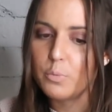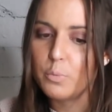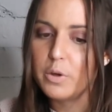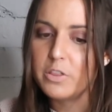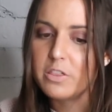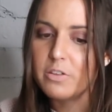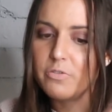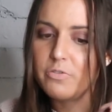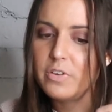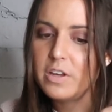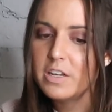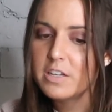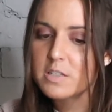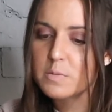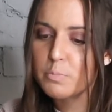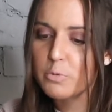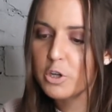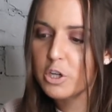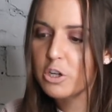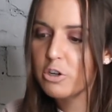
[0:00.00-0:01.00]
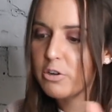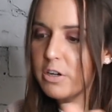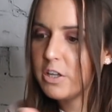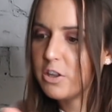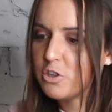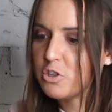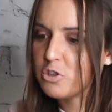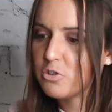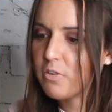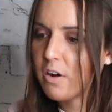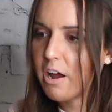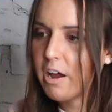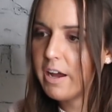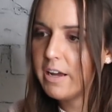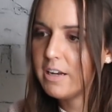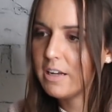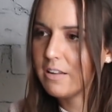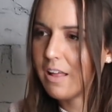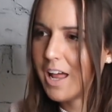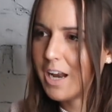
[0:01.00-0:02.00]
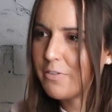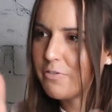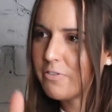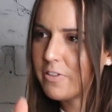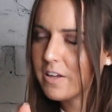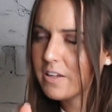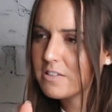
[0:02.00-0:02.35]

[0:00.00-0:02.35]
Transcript: Venus Mercury, the trine, a lot of